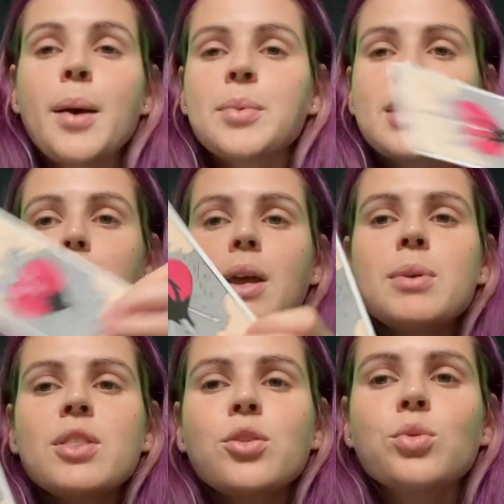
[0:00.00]
But then
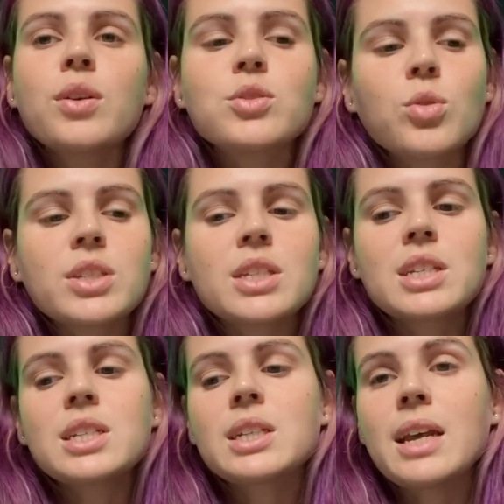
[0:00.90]
maybe the Three of Swords is
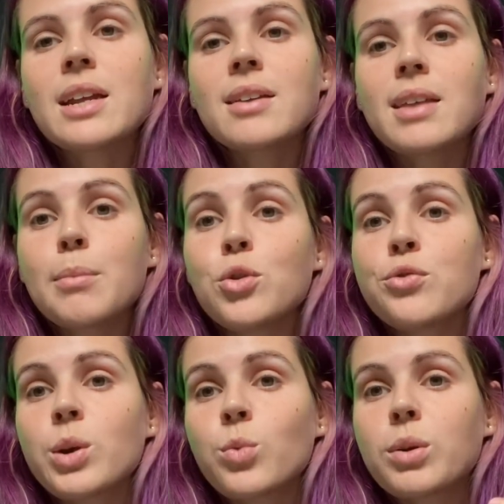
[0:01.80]
indicating that
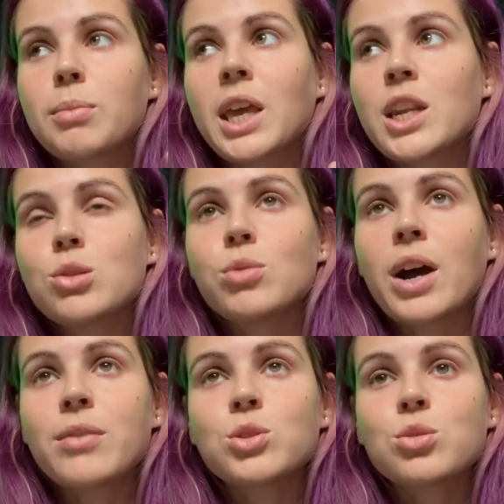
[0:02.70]
moving would mean you
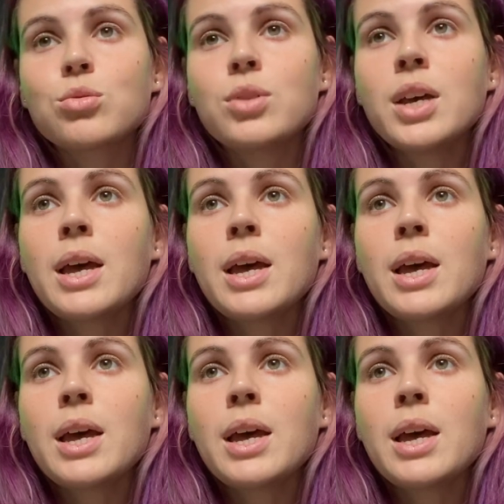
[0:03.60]
have to,